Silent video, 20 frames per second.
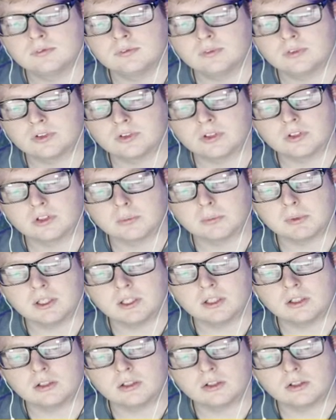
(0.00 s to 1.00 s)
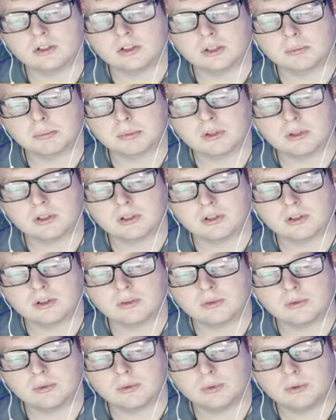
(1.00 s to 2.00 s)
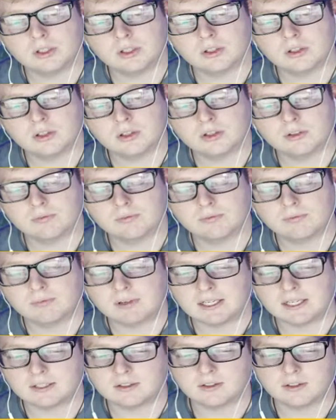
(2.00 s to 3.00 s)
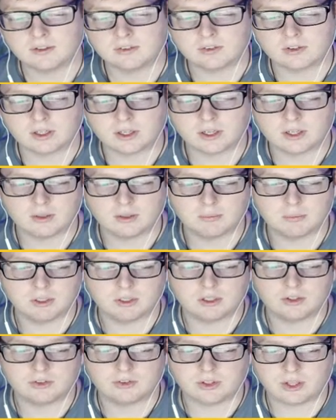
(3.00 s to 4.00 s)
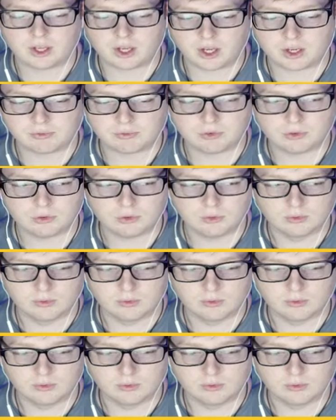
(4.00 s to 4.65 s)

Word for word: Just let me slip on through here, fight this guy because you have to.